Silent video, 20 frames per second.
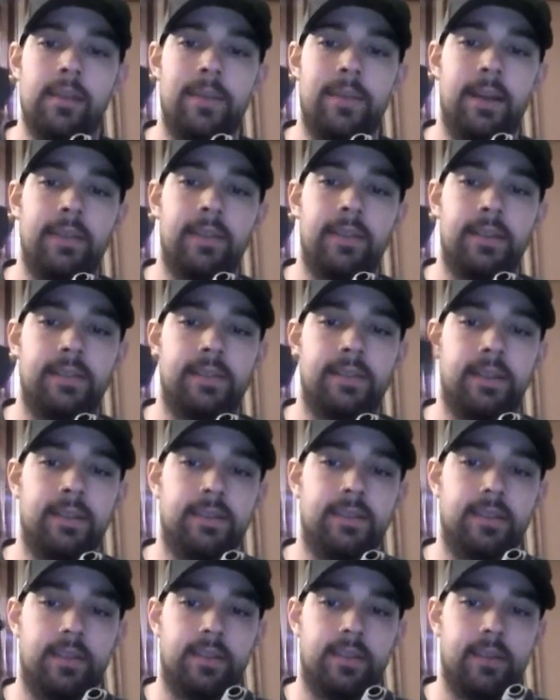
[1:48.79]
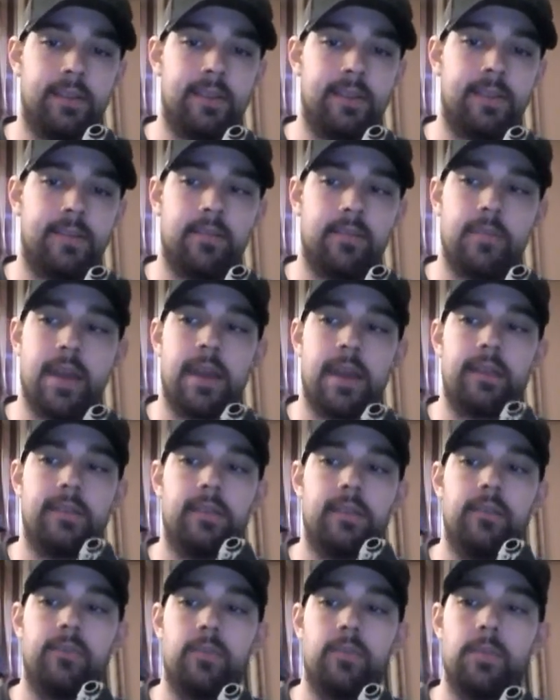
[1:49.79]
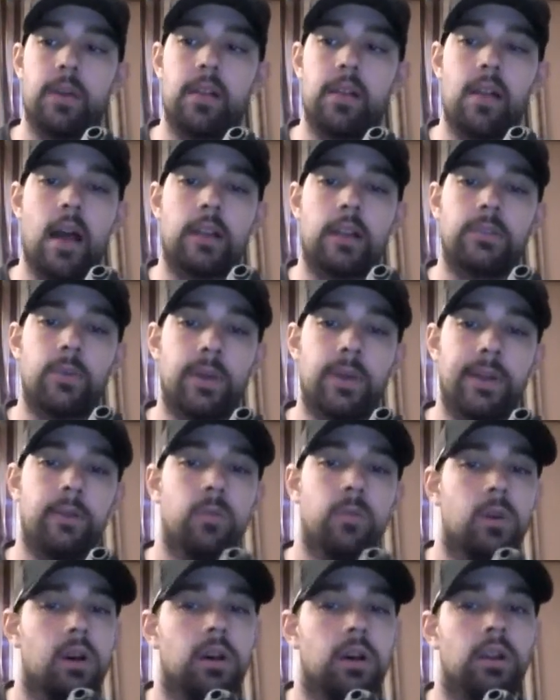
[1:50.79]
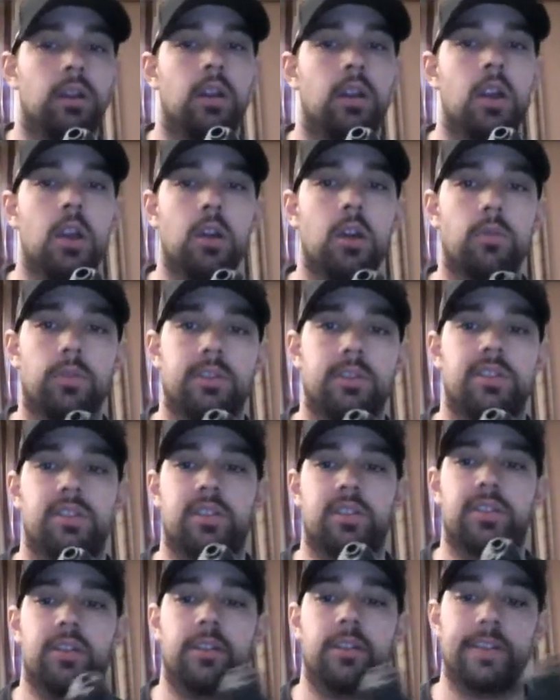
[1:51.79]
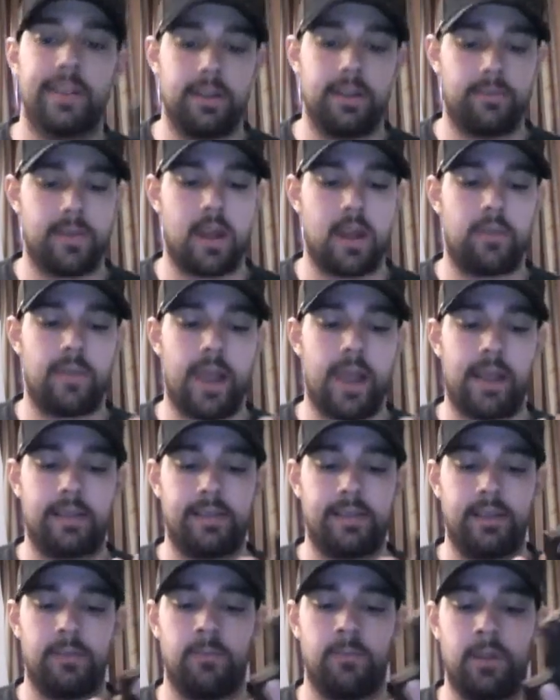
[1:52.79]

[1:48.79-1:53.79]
about this is this is the magazine from the Glock 21, which is a 13 round magazine.